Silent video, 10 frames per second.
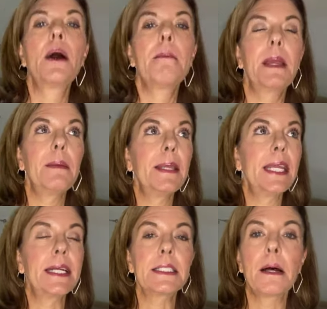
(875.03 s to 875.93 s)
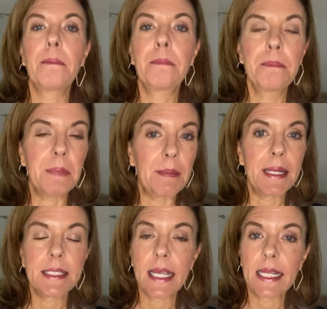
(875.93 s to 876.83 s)
Maybe it's a maybe
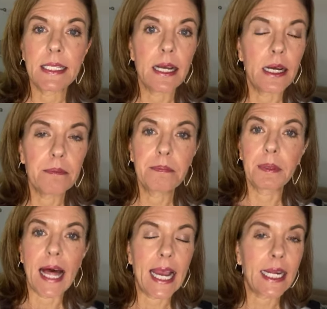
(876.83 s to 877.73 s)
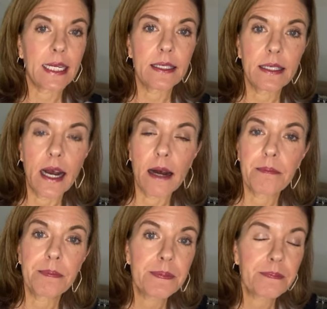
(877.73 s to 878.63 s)
it's a, a black um,
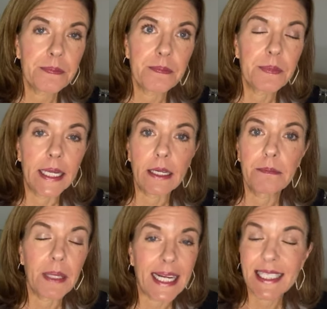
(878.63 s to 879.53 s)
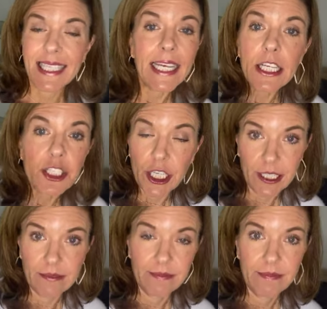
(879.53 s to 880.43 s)
like a black skinny
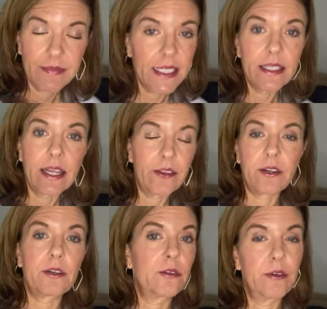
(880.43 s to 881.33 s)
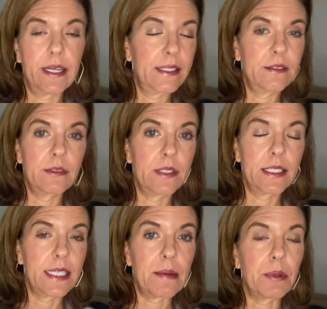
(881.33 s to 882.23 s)
jean is another great
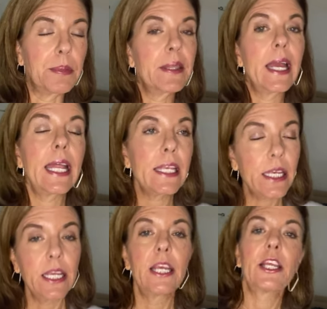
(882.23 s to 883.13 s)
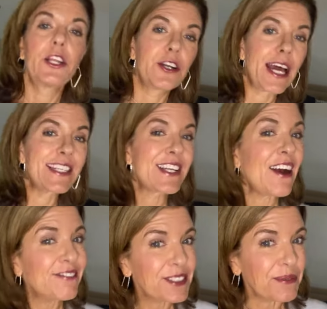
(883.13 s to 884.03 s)
example. But then you're not as
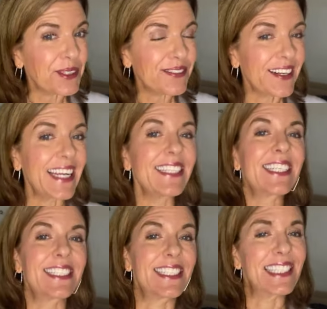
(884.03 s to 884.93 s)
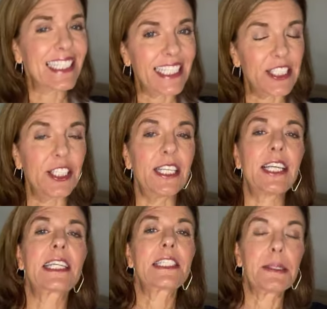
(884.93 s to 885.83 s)
comfortable, right? Because it's a skinny jean and you
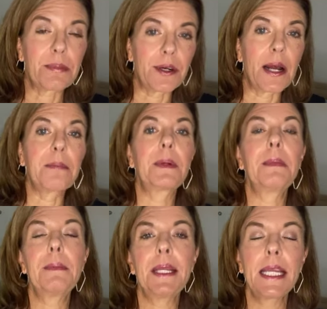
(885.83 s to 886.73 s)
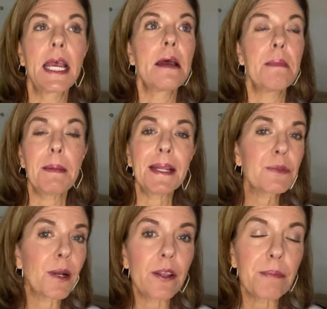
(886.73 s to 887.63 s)
got to zipper it up. But maybe maybe it's
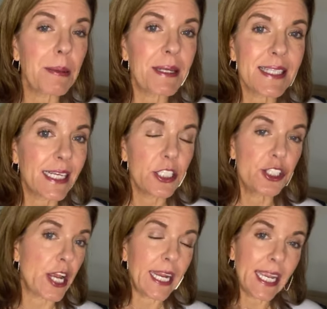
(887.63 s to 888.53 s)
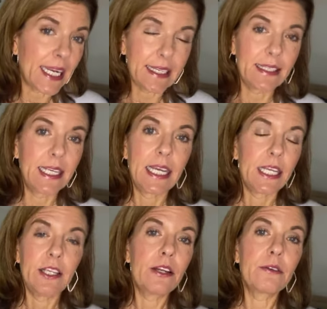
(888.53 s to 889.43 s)
one of the maybe it's like a jegging,
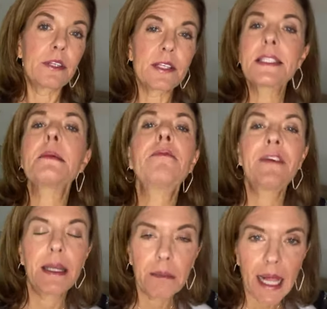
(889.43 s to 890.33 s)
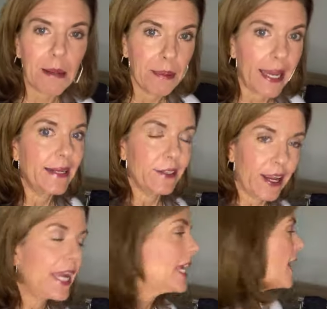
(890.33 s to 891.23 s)
you know, a slim fitting black pant, okay?